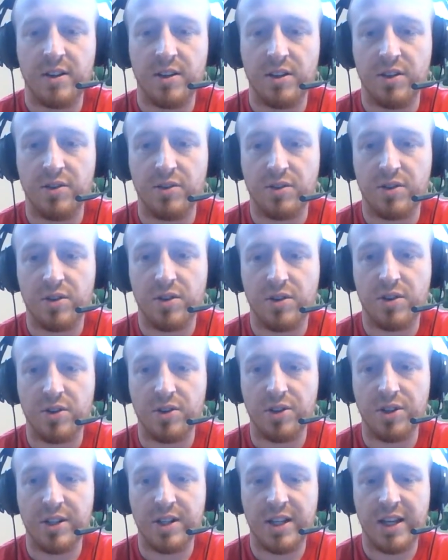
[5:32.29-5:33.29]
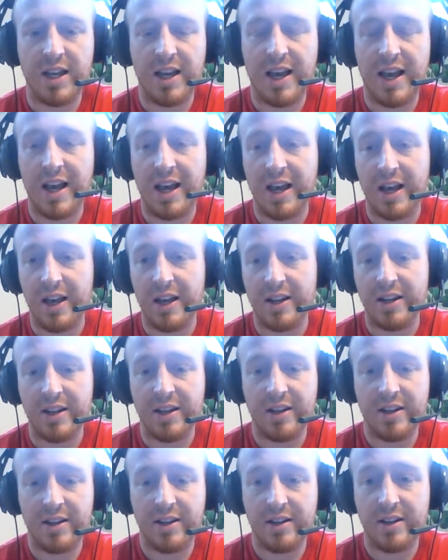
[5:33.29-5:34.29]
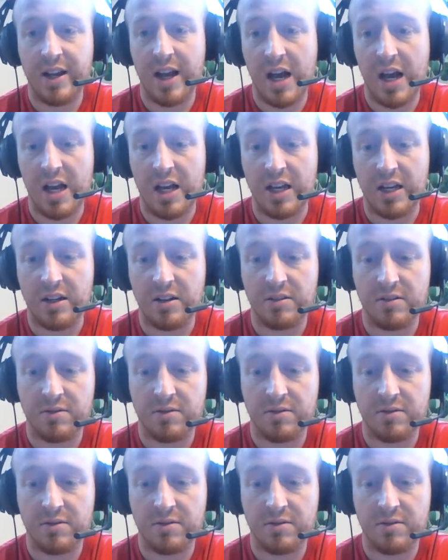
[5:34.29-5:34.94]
You could add 9.